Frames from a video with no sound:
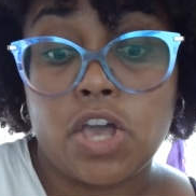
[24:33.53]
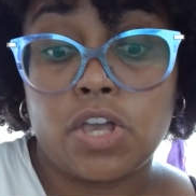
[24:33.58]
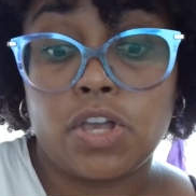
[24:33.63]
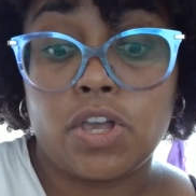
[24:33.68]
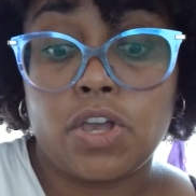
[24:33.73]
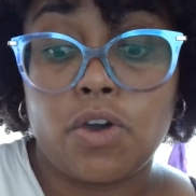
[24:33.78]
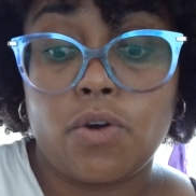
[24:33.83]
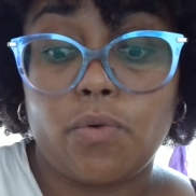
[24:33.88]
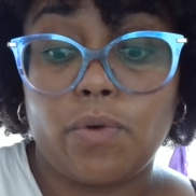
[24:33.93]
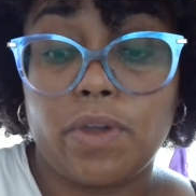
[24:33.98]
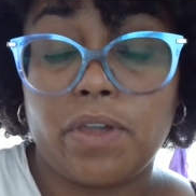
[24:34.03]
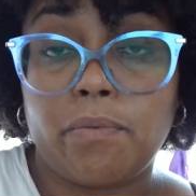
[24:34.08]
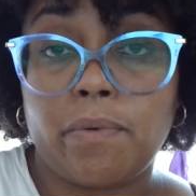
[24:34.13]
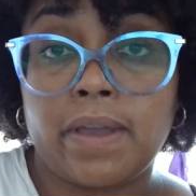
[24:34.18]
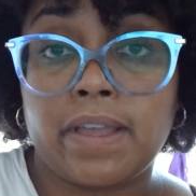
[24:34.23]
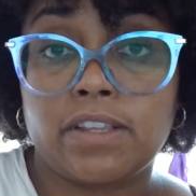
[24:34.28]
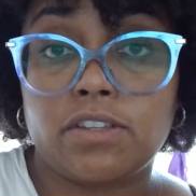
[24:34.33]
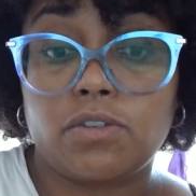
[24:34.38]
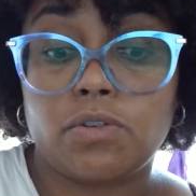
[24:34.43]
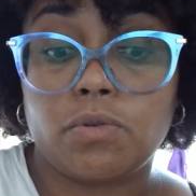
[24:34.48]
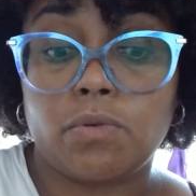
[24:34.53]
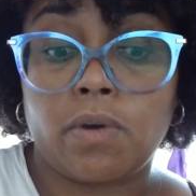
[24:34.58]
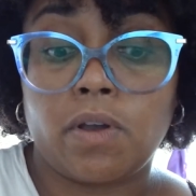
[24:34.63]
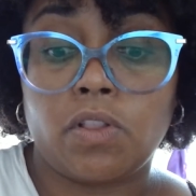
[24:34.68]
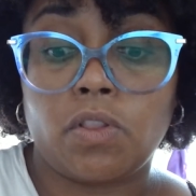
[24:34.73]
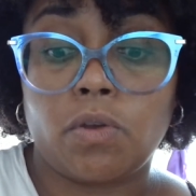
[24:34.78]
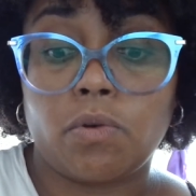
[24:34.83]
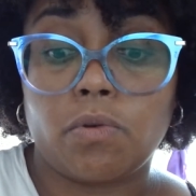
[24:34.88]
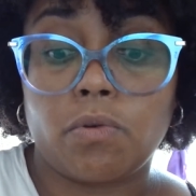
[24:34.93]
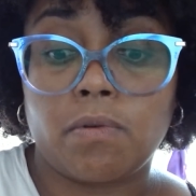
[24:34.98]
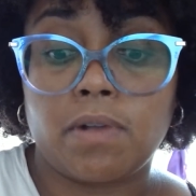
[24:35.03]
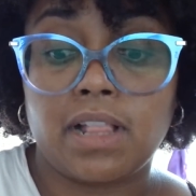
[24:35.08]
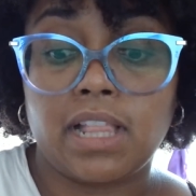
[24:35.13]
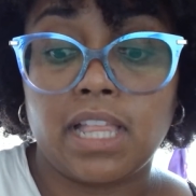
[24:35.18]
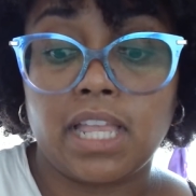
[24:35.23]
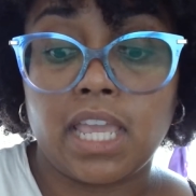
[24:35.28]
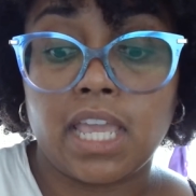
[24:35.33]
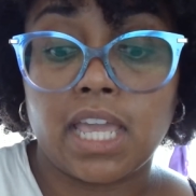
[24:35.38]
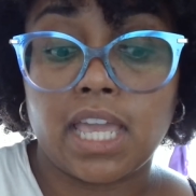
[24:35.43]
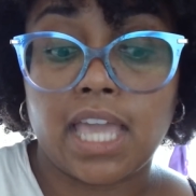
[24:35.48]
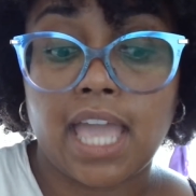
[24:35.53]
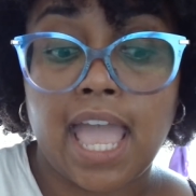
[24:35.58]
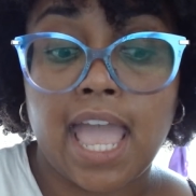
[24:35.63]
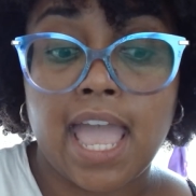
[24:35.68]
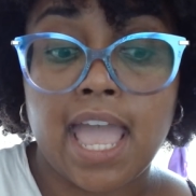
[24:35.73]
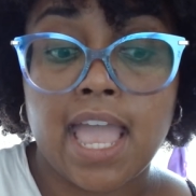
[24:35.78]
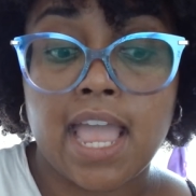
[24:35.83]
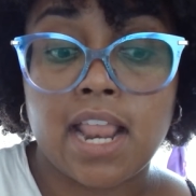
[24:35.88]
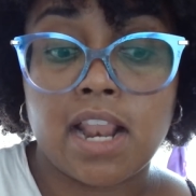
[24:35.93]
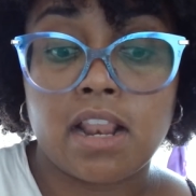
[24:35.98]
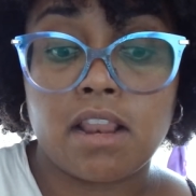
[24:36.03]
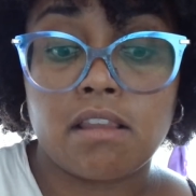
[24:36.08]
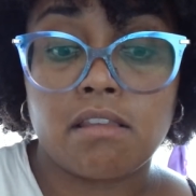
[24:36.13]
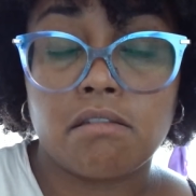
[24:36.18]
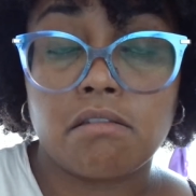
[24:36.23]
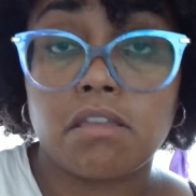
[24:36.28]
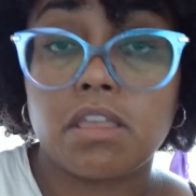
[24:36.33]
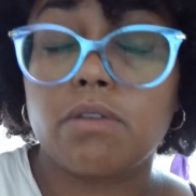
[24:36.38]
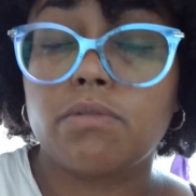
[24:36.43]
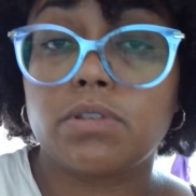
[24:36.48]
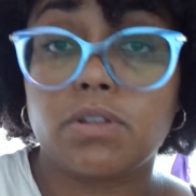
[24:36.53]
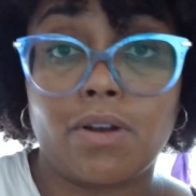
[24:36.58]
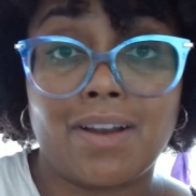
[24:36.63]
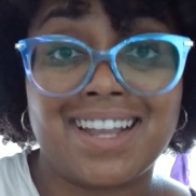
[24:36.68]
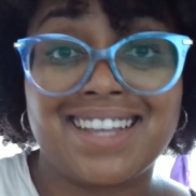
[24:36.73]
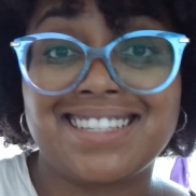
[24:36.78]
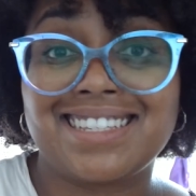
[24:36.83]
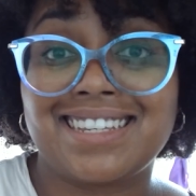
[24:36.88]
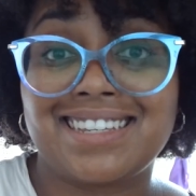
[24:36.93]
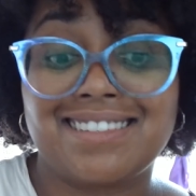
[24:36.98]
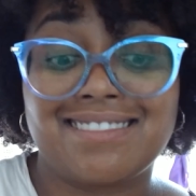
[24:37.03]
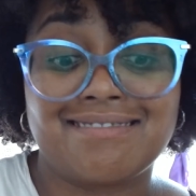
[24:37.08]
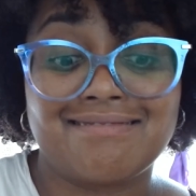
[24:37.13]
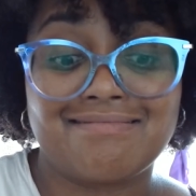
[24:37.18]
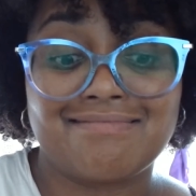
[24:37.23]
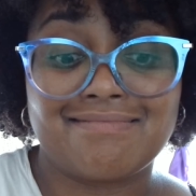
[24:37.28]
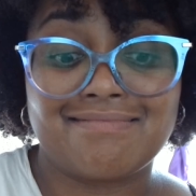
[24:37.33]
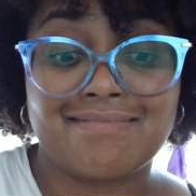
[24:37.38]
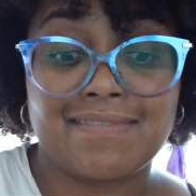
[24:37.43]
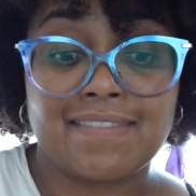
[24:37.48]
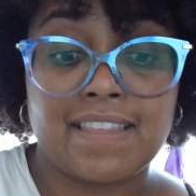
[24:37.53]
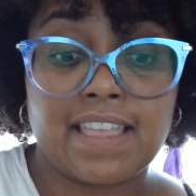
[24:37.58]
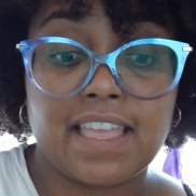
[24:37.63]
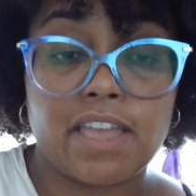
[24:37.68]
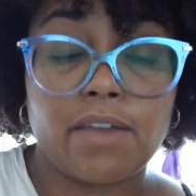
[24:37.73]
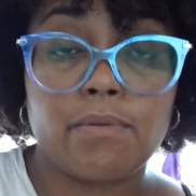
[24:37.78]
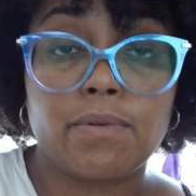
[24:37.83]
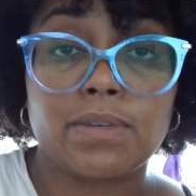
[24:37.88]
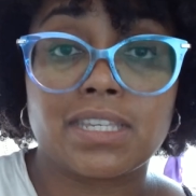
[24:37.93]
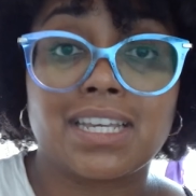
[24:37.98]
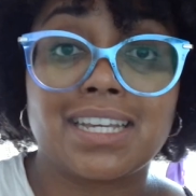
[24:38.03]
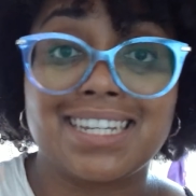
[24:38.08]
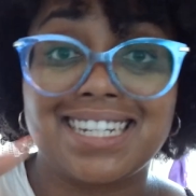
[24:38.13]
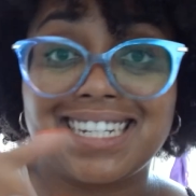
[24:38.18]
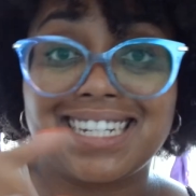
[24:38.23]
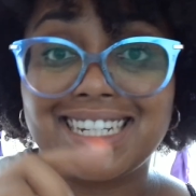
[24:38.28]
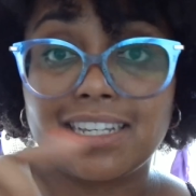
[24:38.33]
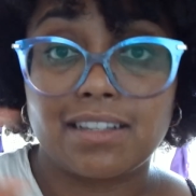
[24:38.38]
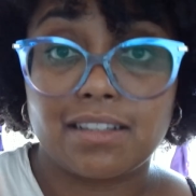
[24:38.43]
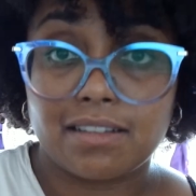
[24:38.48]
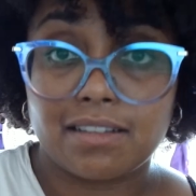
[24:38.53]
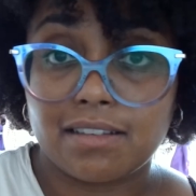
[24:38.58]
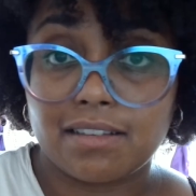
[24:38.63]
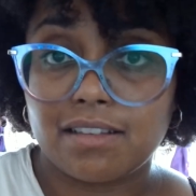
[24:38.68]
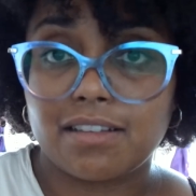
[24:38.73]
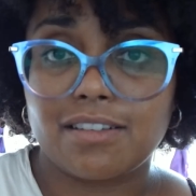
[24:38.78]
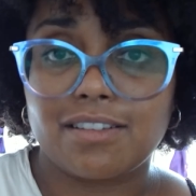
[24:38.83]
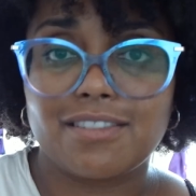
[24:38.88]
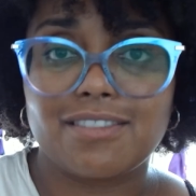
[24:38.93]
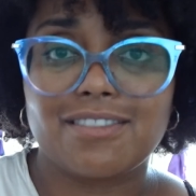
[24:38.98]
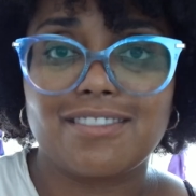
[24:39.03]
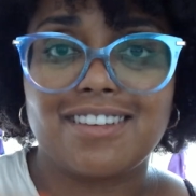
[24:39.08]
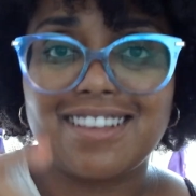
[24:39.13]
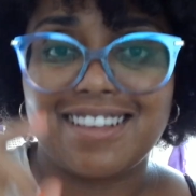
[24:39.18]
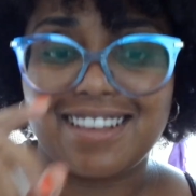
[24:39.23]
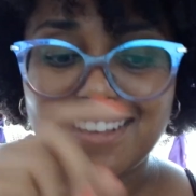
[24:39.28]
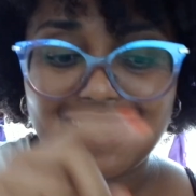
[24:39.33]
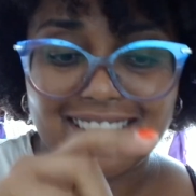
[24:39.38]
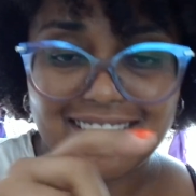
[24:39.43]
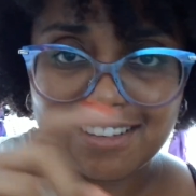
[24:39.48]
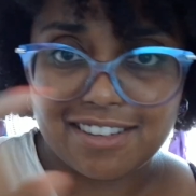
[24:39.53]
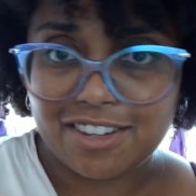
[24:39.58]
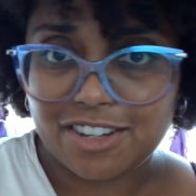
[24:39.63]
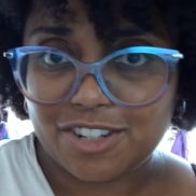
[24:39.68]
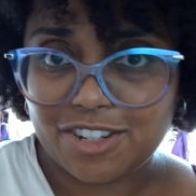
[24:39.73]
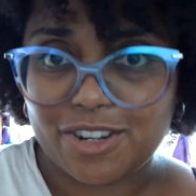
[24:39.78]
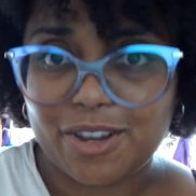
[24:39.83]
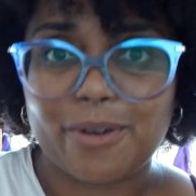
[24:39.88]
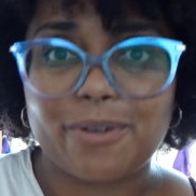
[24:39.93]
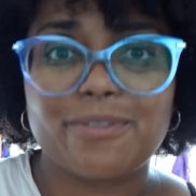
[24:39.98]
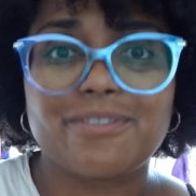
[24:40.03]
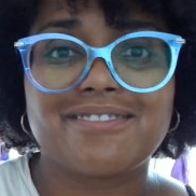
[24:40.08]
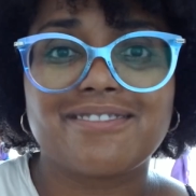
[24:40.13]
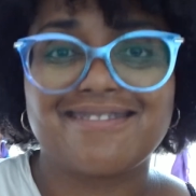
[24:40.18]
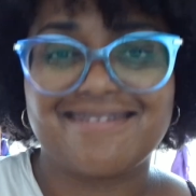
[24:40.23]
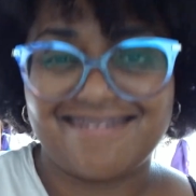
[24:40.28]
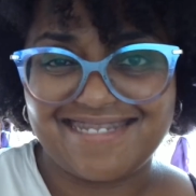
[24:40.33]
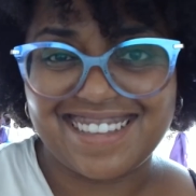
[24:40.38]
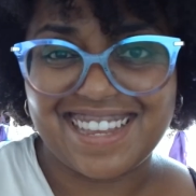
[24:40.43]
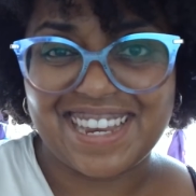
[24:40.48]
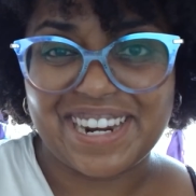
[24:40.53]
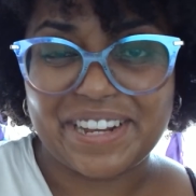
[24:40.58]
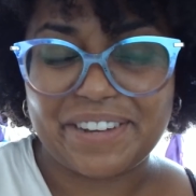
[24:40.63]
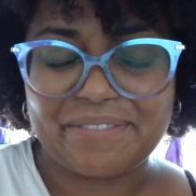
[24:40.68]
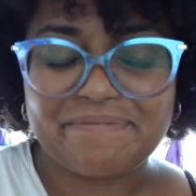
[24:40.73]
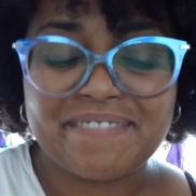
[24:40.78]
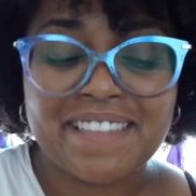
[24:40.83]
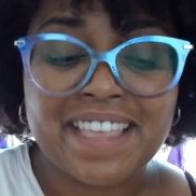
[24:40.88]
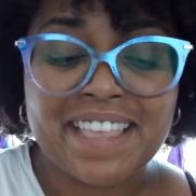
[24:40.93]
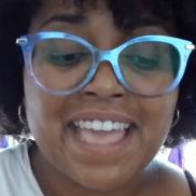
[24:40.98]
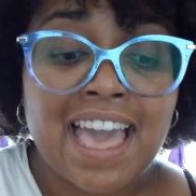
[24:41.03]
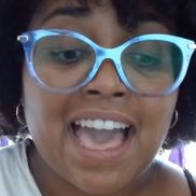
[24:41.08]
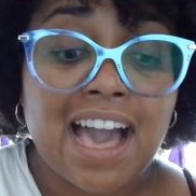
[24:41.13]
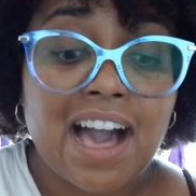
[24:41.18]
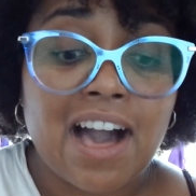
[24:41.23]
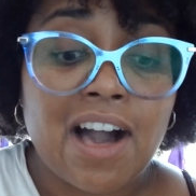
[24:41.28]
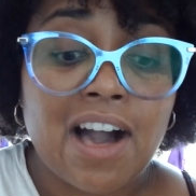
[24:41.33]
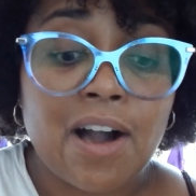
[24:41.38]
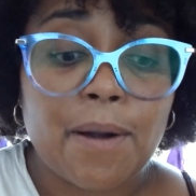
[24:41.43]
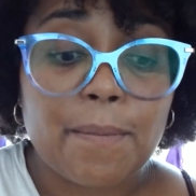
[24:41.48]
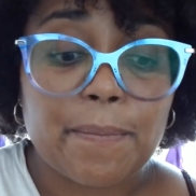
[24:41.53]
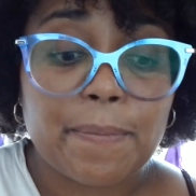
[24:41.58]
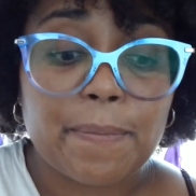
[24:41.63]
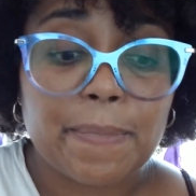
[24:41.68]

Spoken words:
We went to a local clinic and it was crazy. It was a show, you know.